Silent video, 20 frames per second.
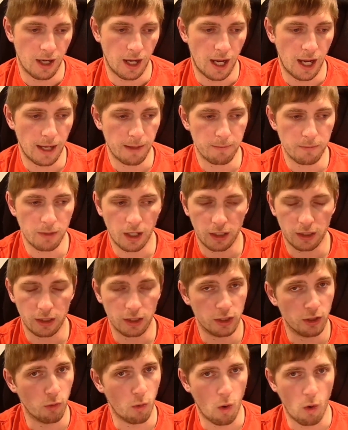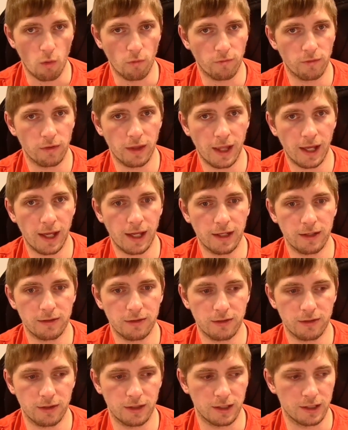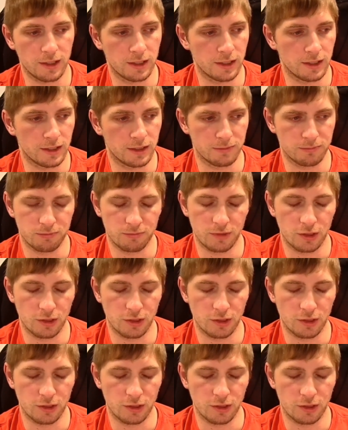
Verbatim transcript: I'm not going to go over that. Uh,